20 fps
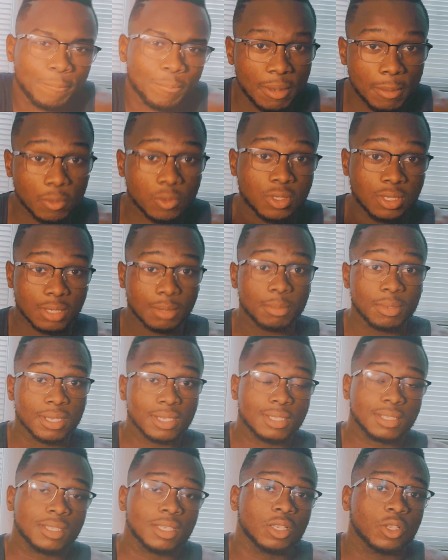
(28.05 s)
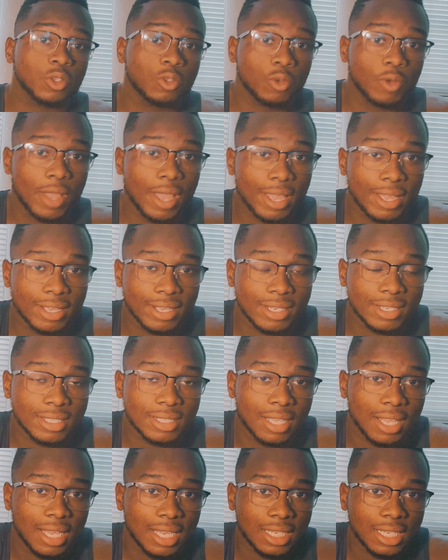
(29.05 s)
People see being single as
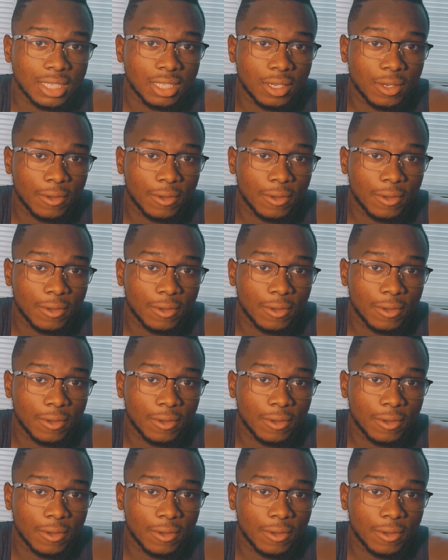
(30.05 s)
like,